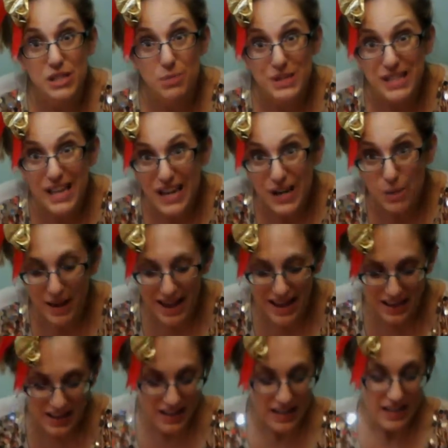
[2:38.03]
Potato Bed.
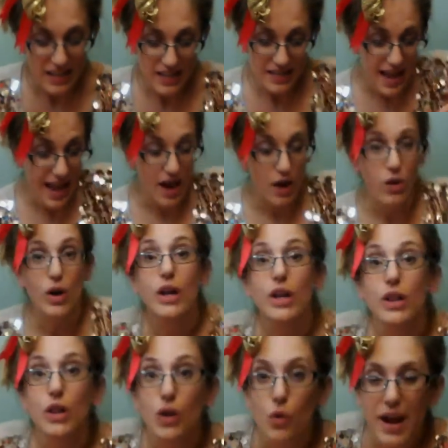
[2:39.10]
Now,
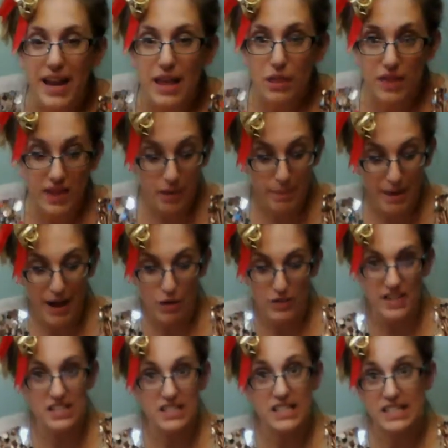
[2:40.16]
the great thing about
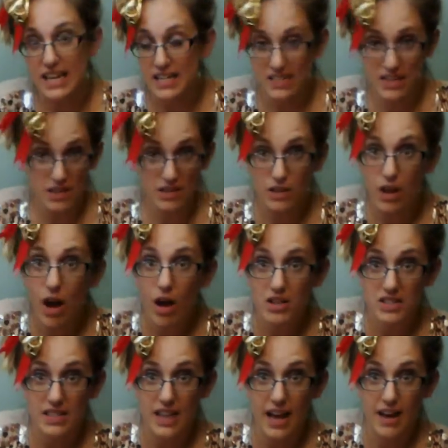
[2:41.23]
this is that it doesn't
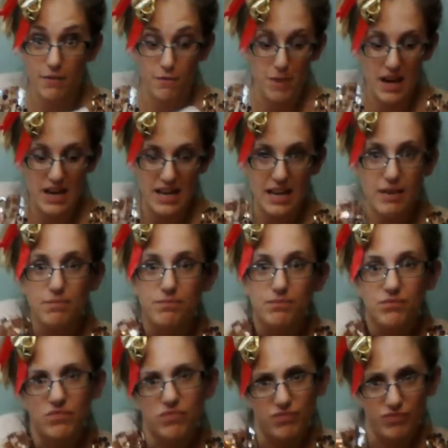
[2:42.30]
cost a lot of money.
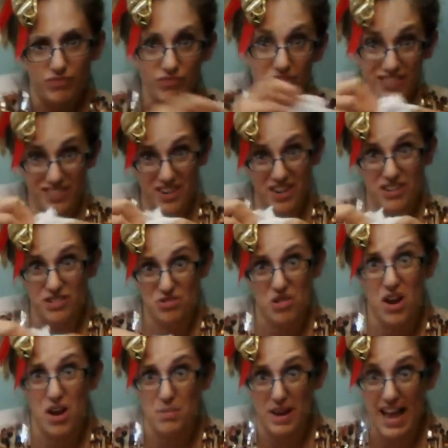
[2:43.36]
Got to
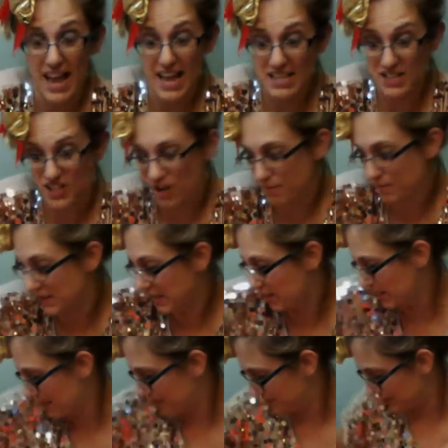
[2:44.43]
dry my hands off a little
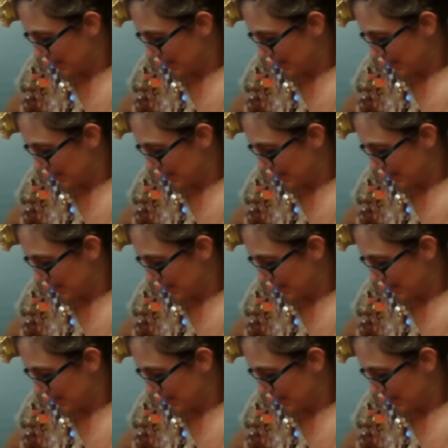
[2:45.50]
bit.